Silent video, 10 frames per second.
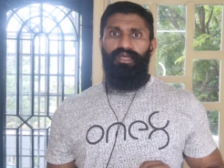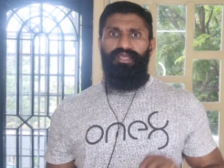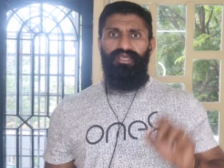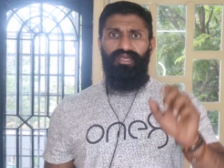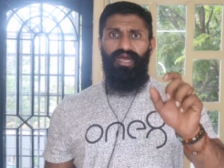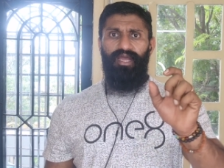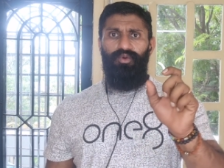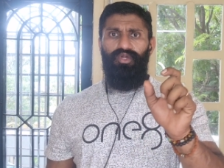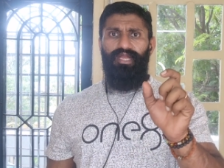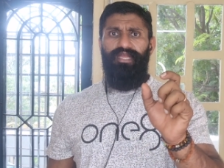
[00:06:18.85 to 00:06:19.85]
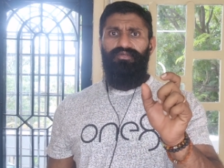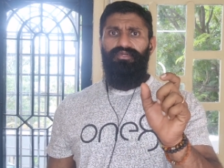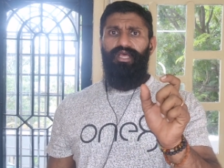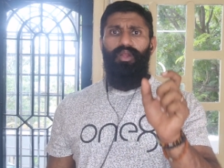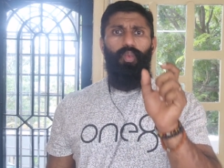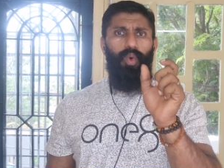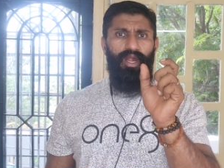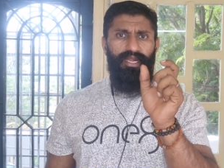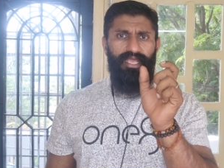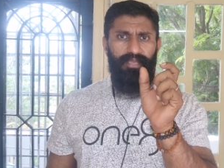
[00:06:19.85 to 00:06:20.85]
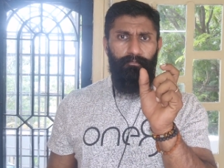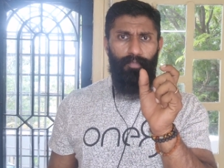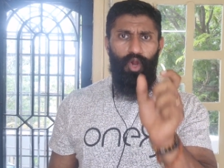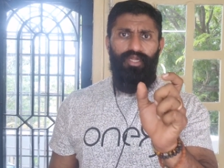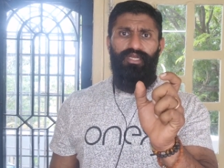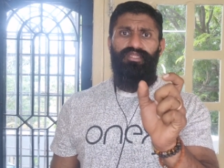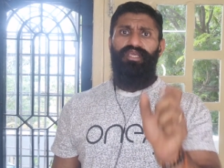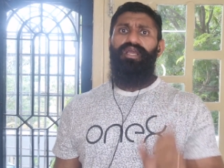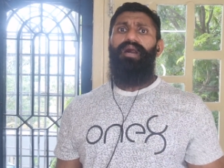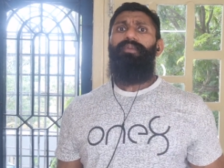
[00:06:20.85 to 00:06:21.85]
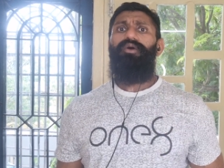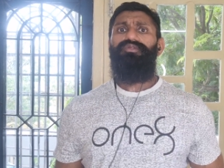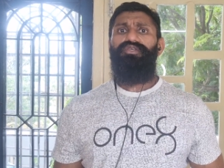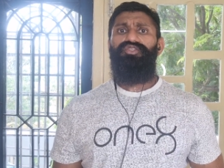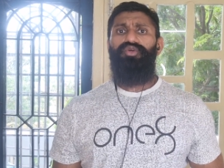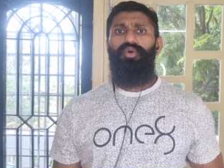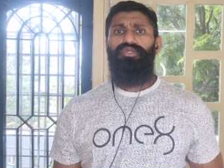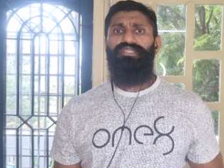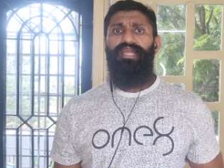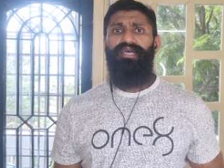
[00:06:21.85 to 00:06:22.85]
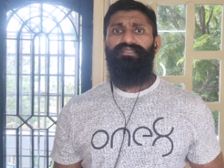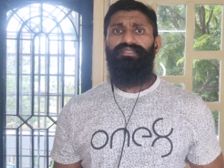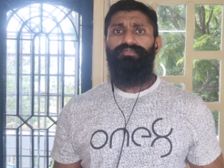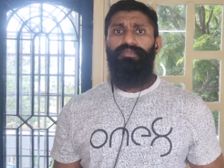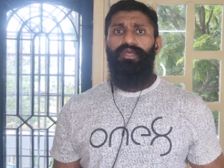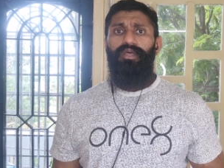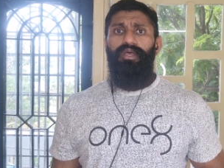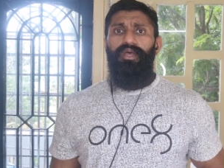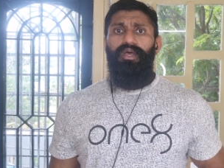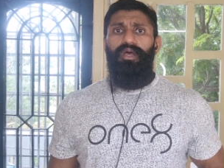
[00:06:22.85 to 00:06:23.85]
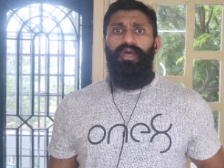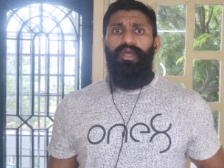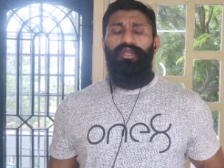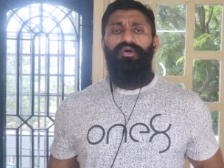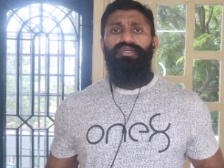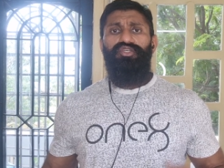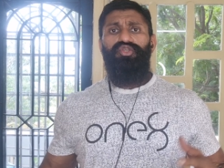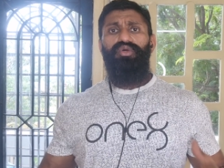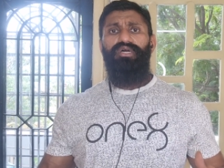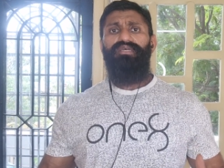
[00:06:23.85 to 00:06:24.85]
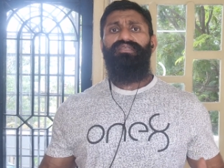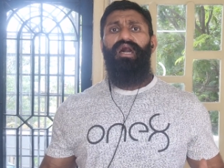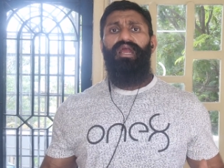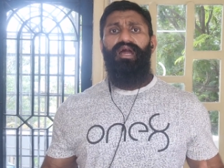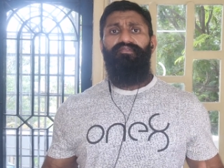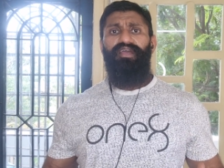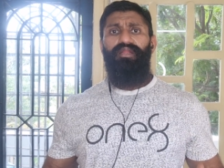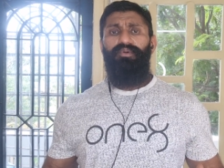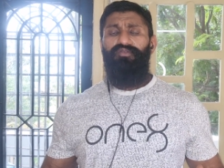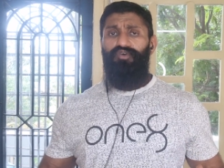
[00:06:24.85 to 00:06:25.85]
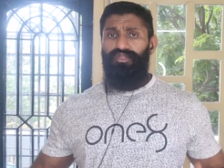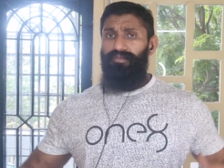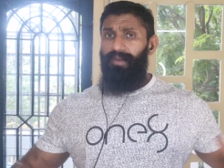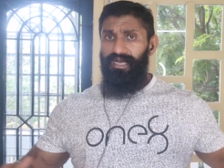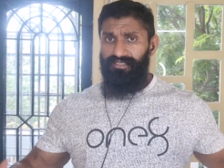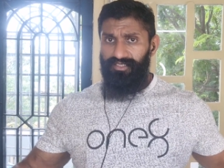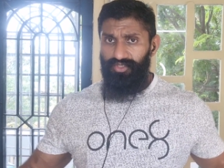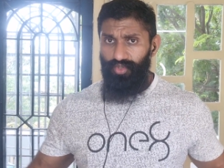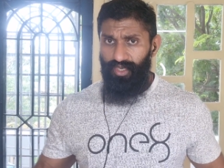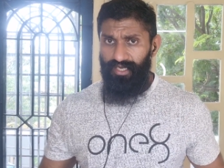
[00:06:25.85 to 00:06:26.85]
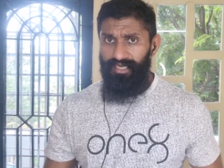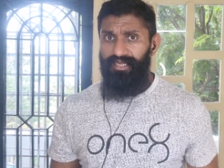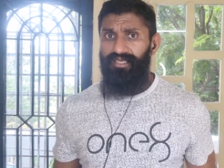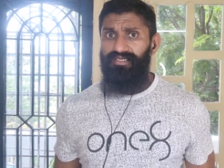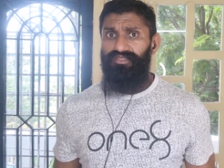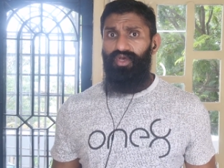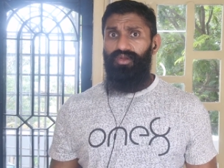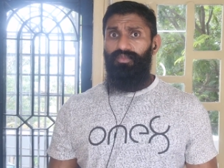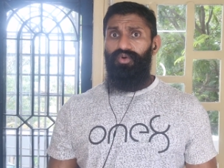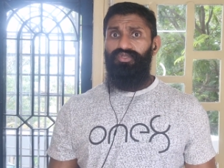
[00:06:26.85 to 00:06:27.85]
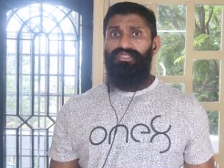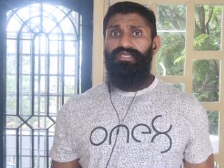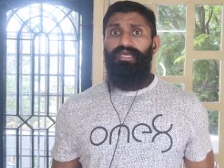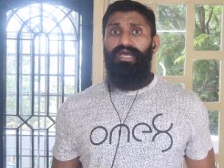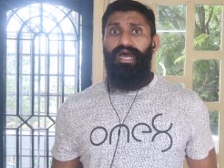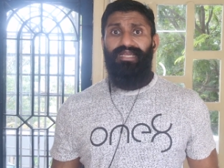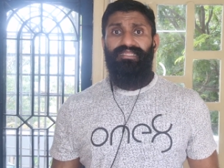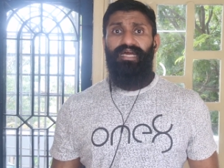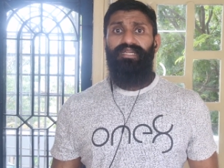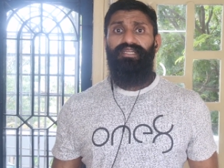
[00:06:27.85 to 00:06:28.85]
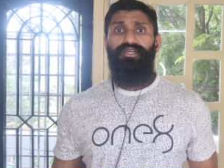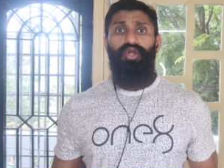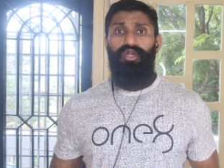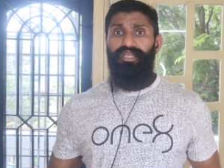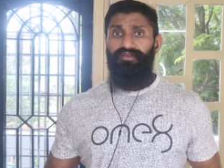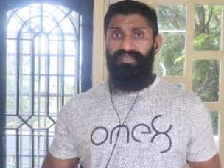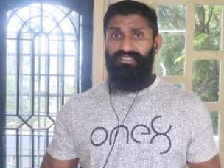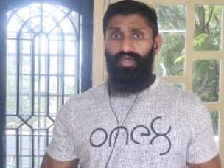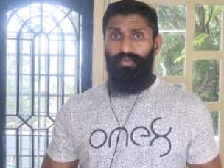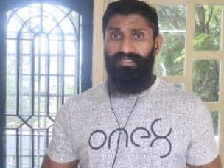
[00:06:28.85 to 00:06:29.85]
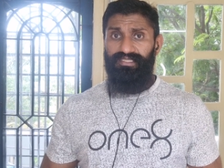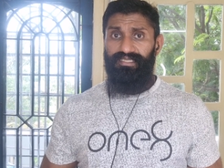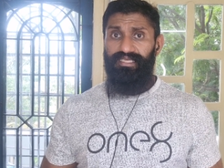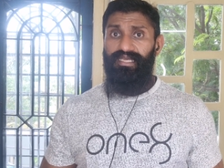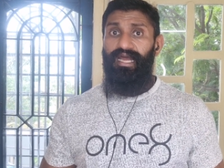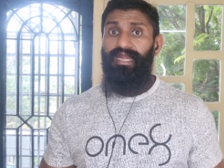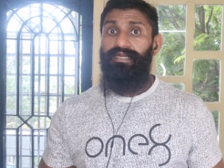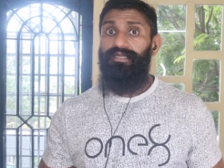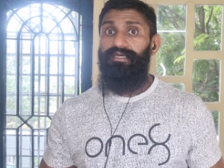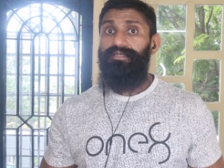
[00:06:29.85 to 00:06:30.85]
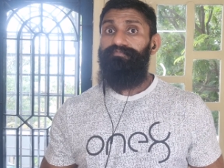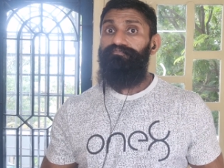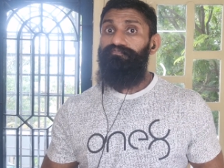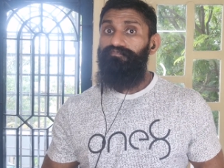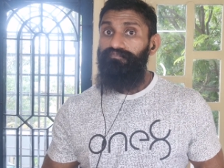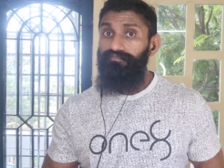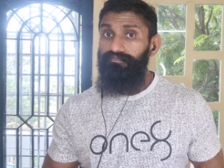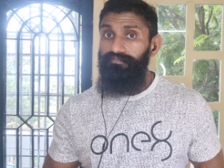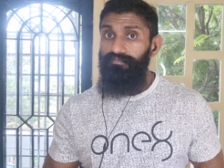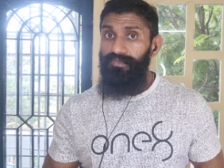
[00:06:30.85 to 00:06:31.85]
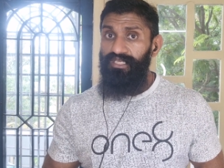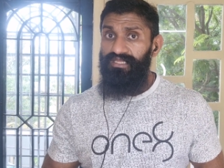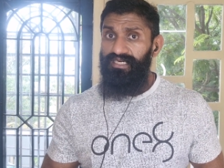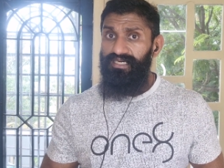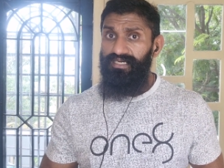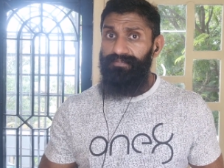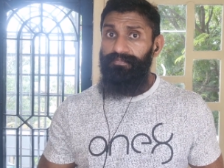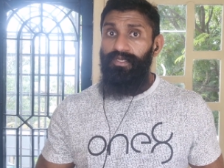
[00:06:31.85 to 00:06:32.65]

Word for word: Here I would like to tell one important thing about the stored snacks. You know the sugars are available for the past 200 years almost and that did not give us obesity and uh, the